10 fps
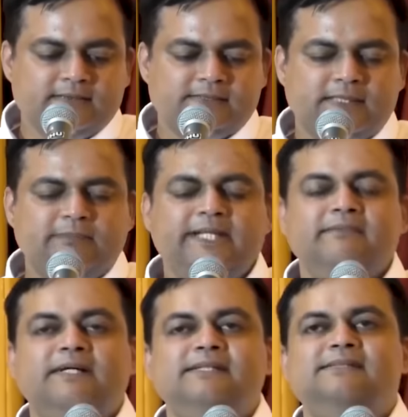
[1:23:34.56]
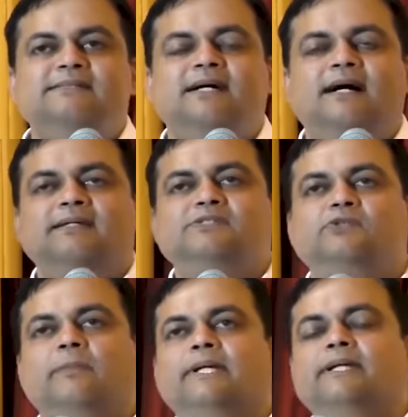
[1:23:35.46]
Somebody once asked
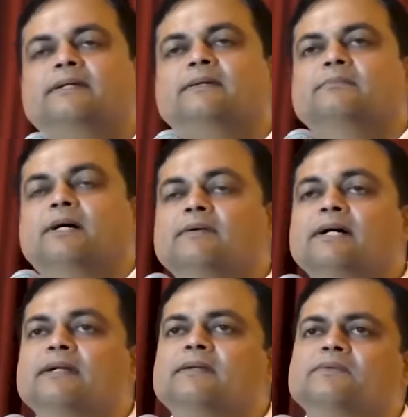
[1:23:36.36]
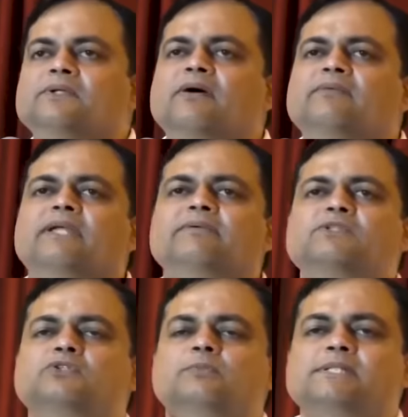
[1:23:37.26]
Swami, Bhagwan, you have
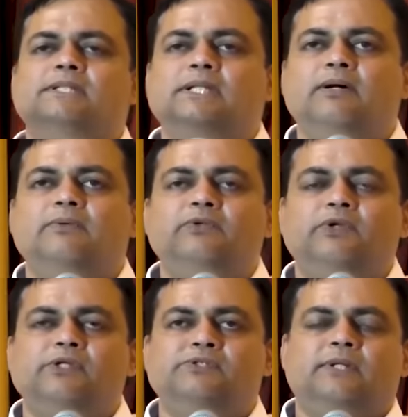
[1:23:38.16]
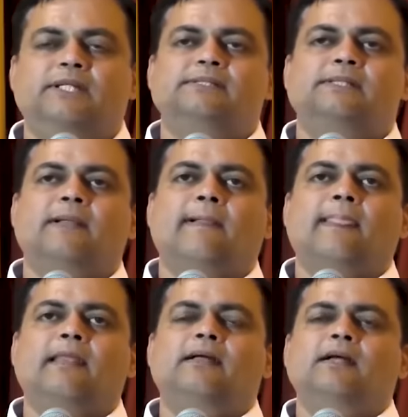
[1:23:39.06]
given so much love to your students.
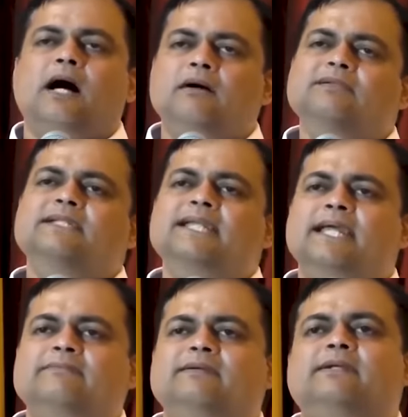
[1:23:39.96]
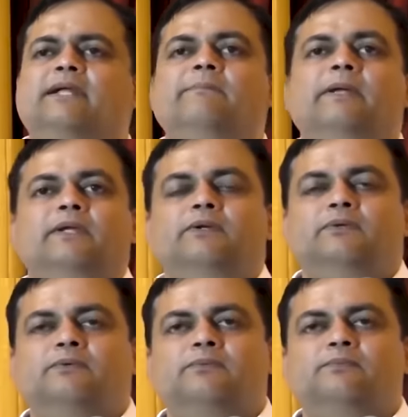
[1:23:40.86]
How will they ever repay
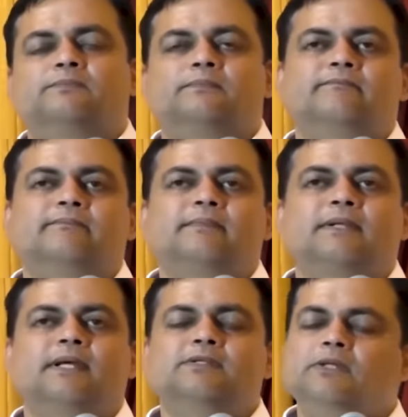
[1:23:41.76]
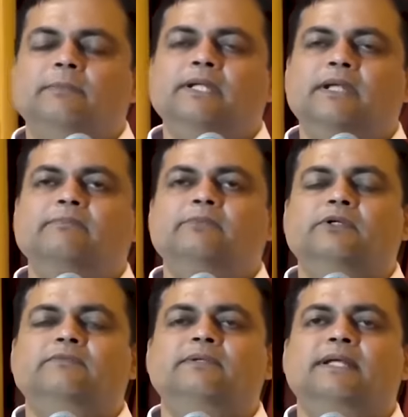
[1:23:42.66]
you? And Swami gave a
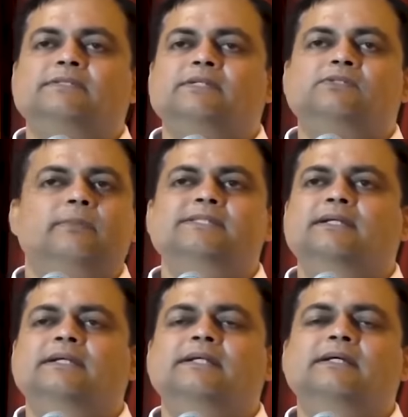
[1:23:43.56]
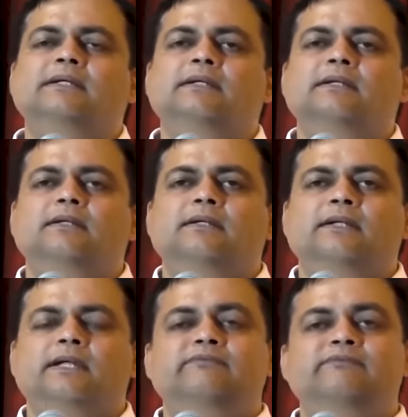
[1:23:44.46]
beautiful answer. Swami said,
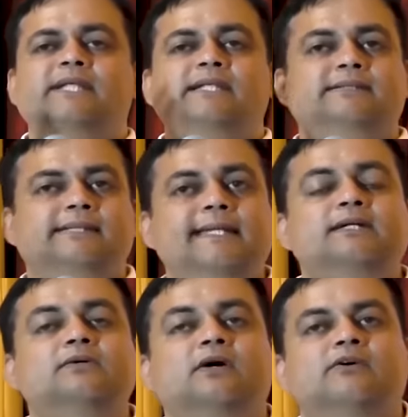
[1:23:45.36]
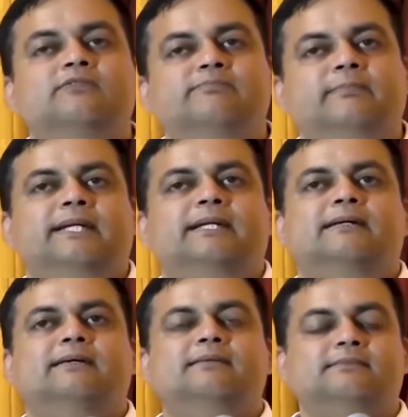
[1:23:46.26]
if they think of me,
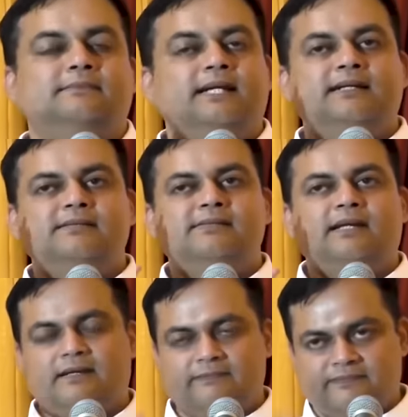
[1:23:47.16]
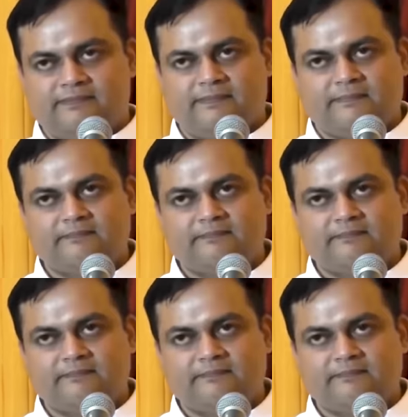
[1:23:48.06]
that is enough.